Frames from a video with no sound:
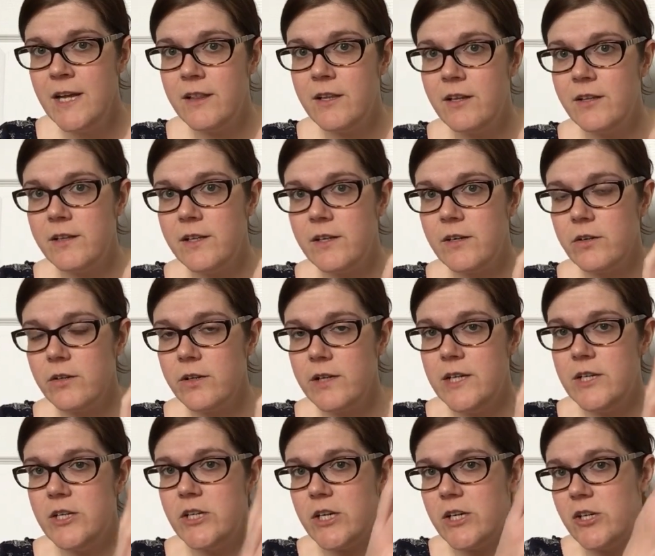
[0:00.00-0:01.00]
They're
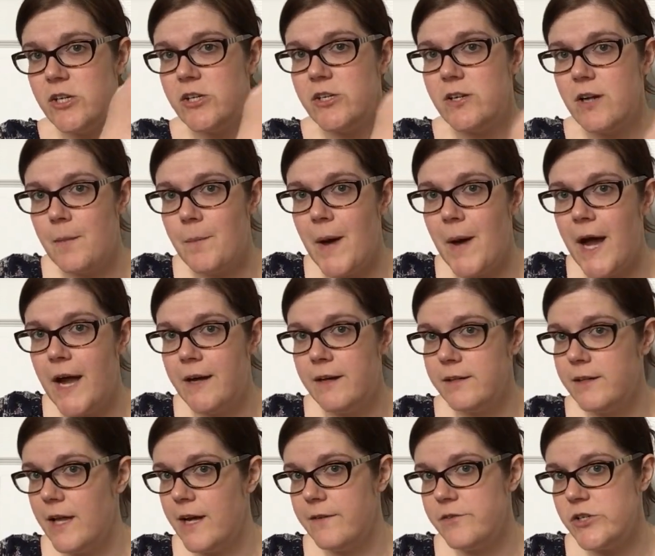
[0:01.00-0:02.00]
literally just a
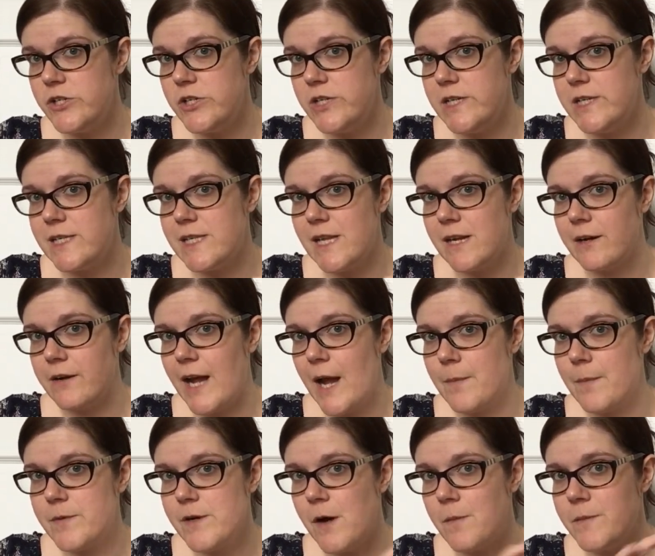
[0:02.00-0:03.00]
pile of sheets that are
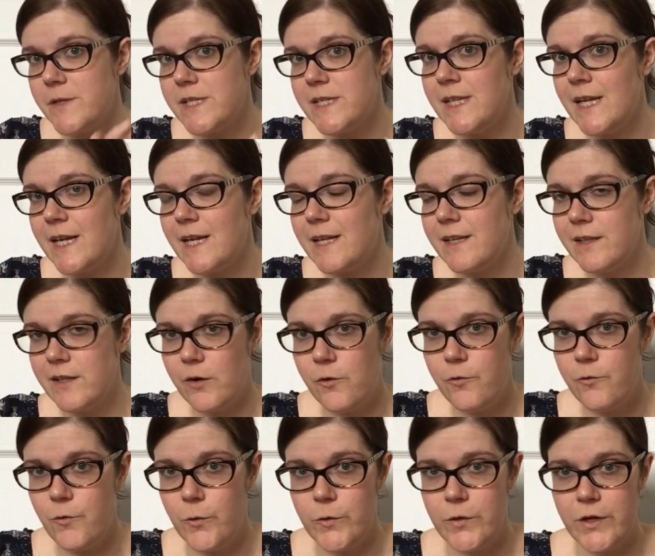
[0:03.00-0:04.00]
kept almost in like a little
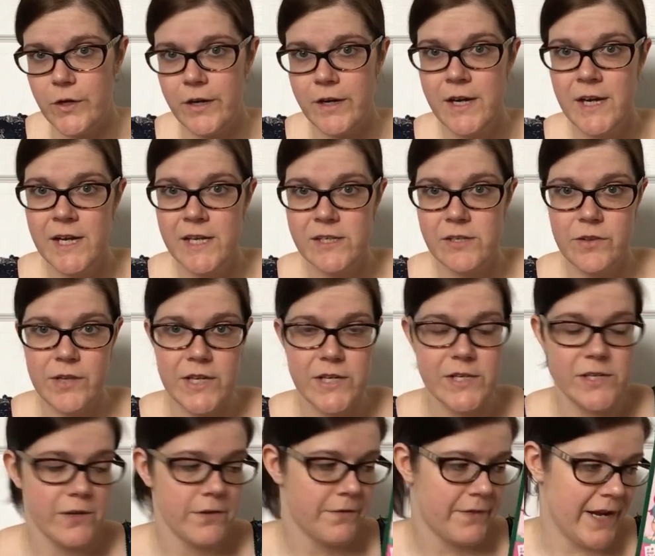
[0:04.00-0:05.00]
folder. So
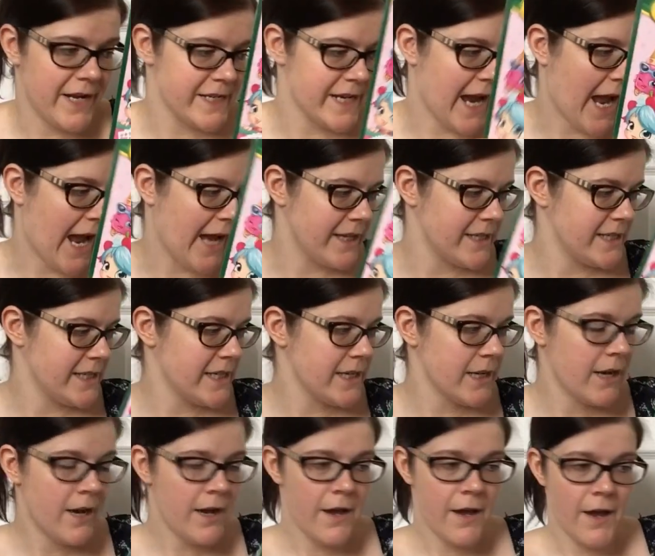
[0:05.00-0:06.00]
these are
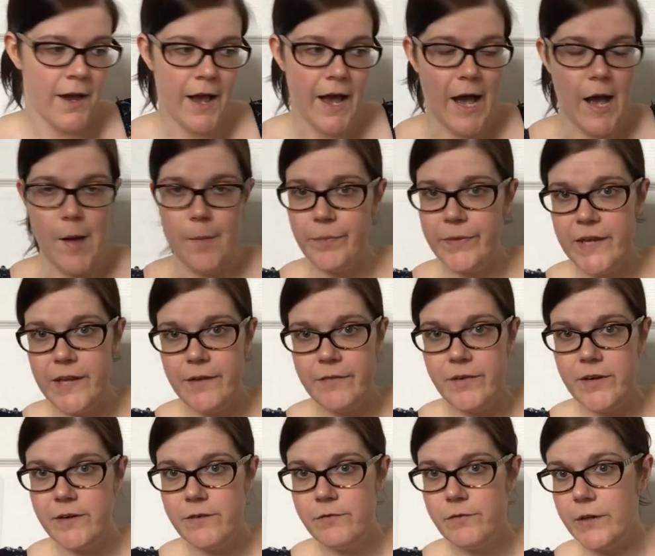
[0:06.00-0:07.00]
fantastic.
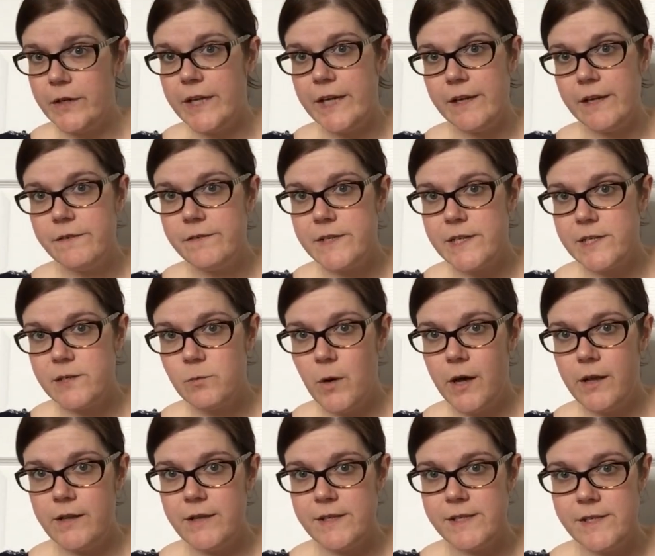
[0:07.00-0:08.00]
Even for gifts as
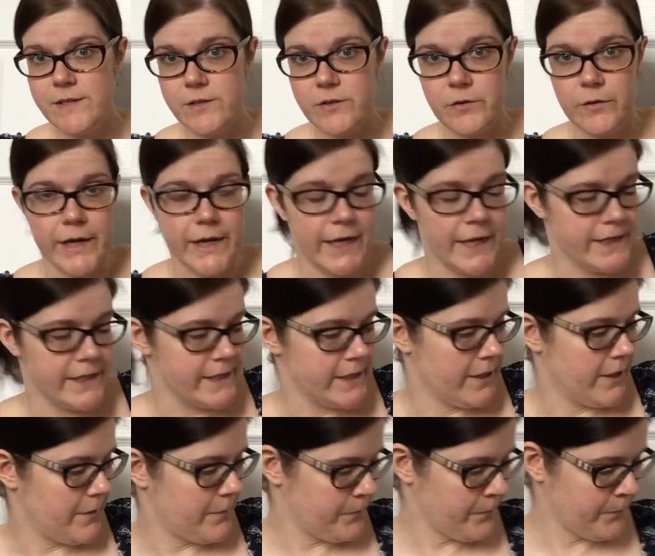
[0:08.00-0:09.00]
well, this is a great idea.